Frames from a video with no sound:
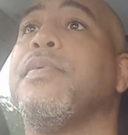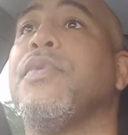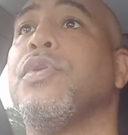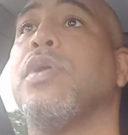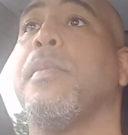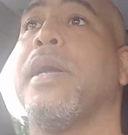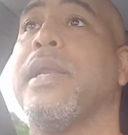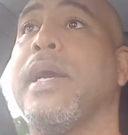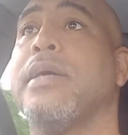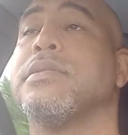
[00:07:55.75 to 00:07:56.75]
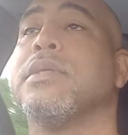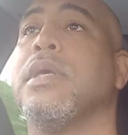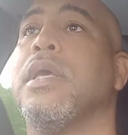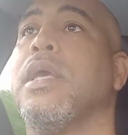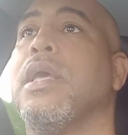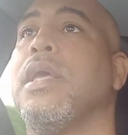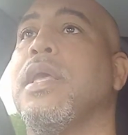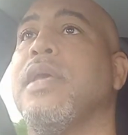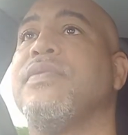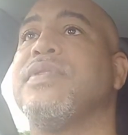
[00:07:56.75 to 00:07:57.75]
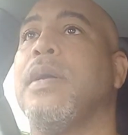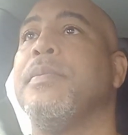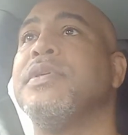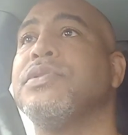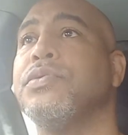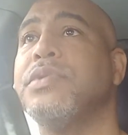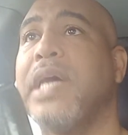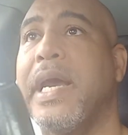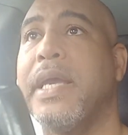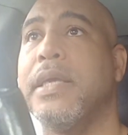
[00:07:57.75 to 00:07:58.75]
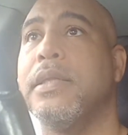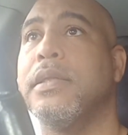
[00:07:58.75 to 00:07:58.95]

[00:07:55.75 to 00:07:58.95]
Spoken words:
before you come out the house. If something is too tight,